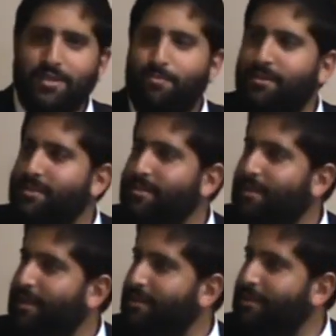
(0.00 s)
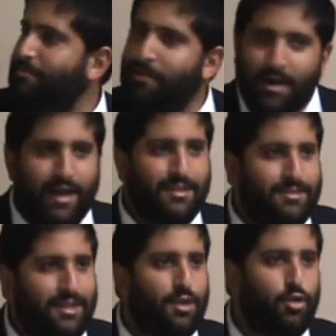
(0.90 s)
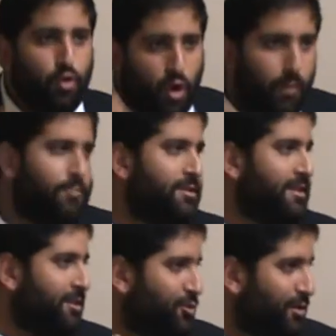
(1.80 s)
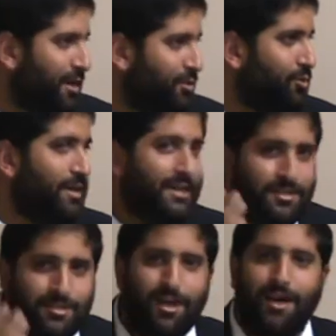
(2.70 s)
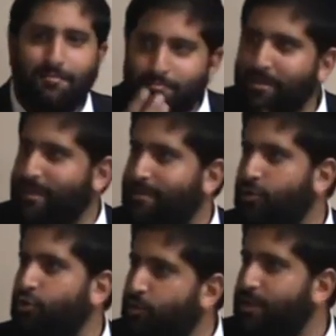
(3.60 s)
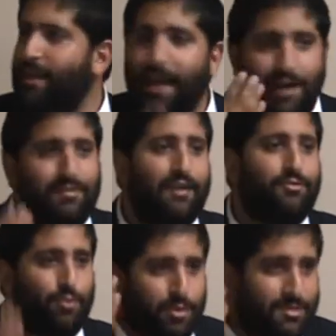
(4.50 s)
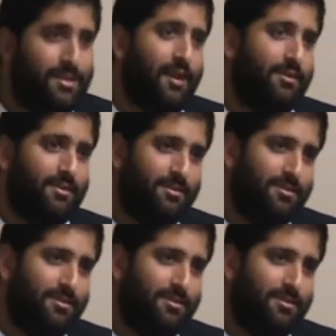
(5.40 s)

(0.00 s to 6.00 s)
But this is not, Maran is telling you openly in the Shulchan Aruch, it is not meat. You can have afterwards dairy.